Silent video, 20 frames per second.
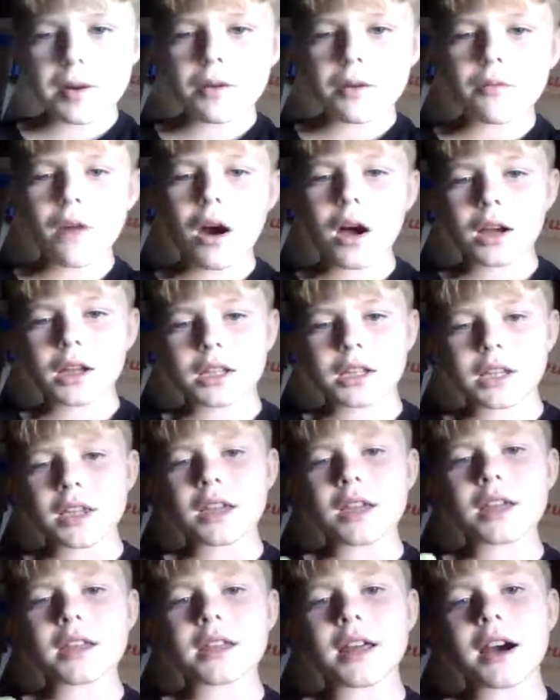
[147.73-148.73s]
I'm
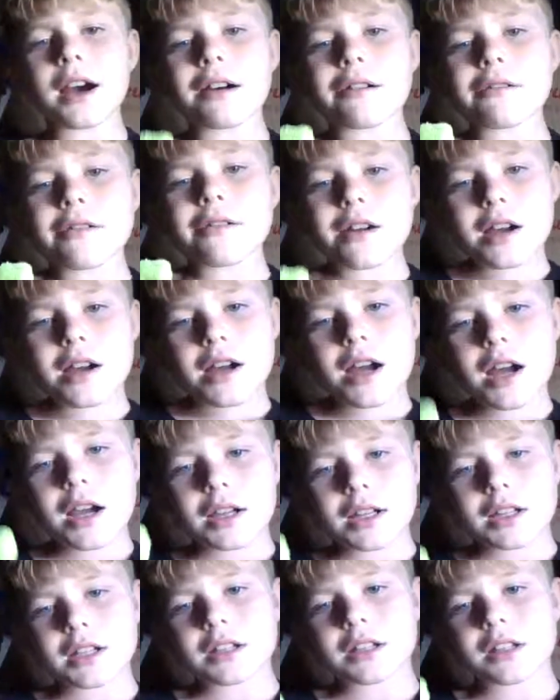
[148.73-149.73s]
walking out,
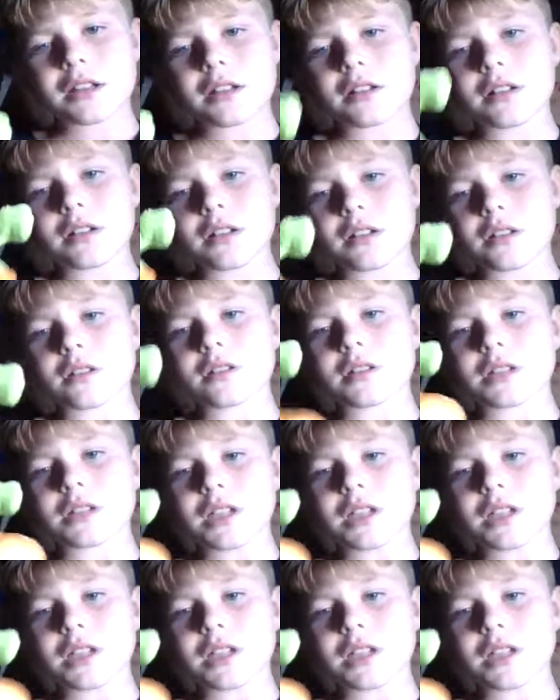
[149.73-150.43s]
I can hear you